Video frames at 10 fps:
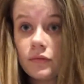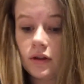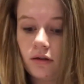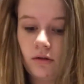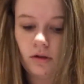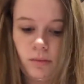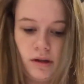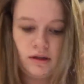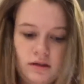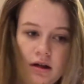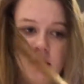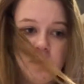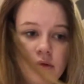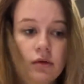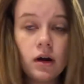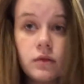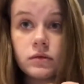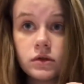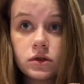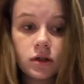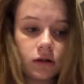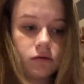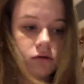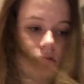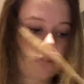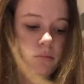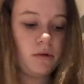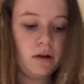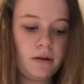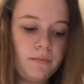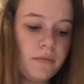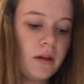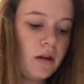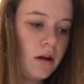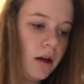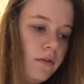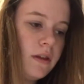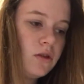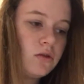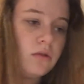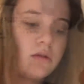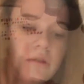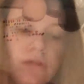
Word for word: still not completely done but I want to now sort out my I have these drawers